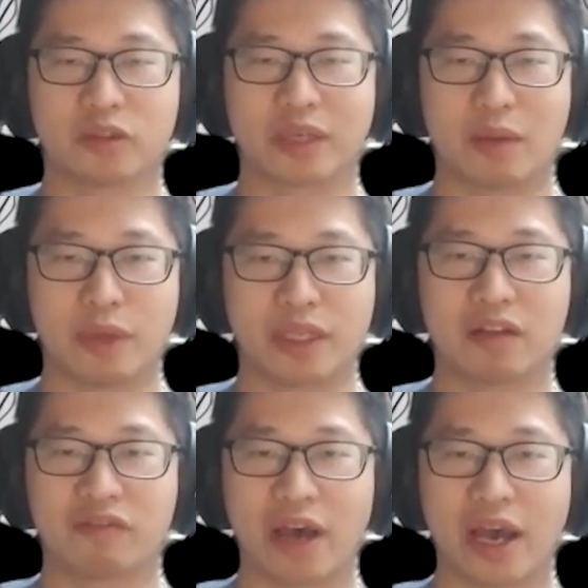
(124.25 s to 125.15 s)
So can we
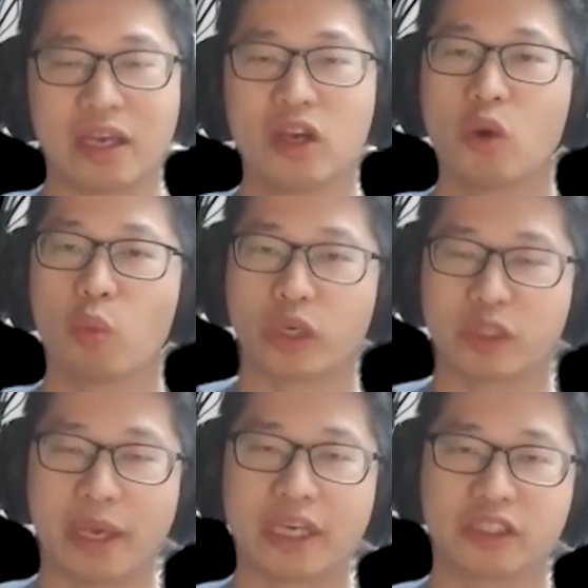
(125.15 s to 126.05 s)
identify which
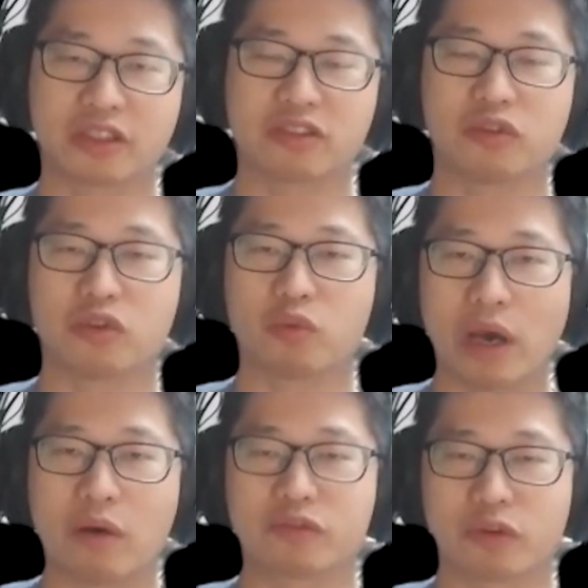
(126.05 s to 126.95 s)
patients do
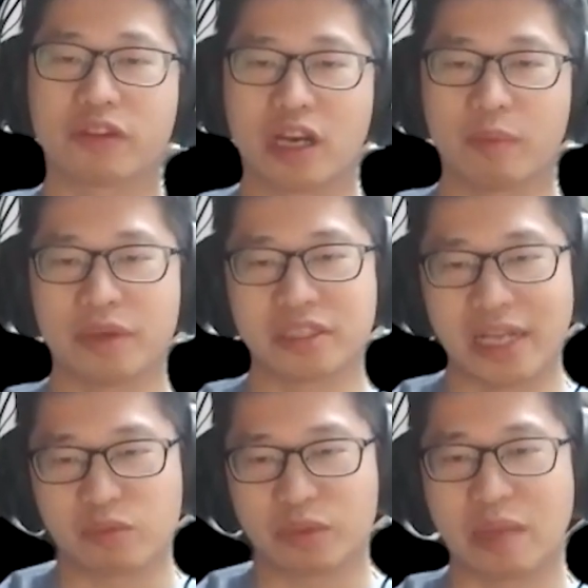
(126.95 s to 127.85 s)
well with certain therapies? And
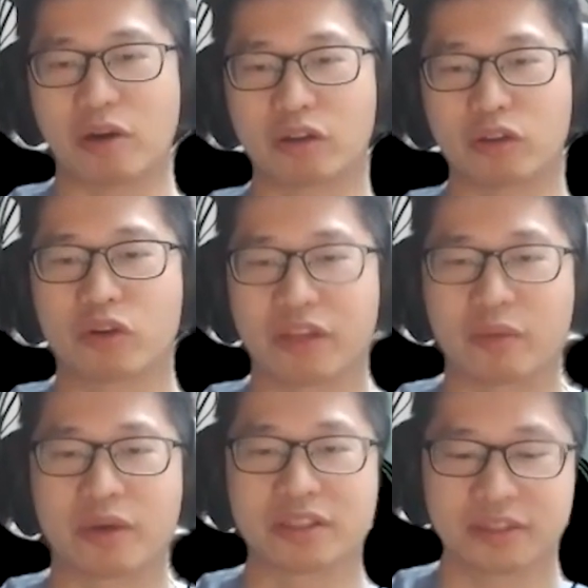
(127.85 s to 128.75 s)
that's what that monoclonal thing
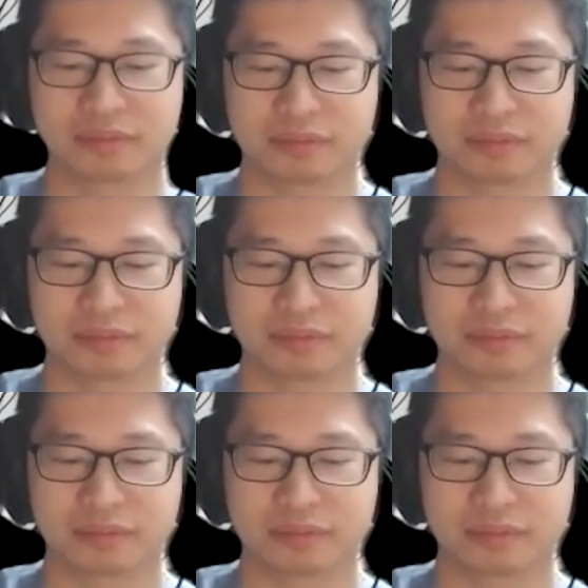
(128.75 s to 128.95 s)
was.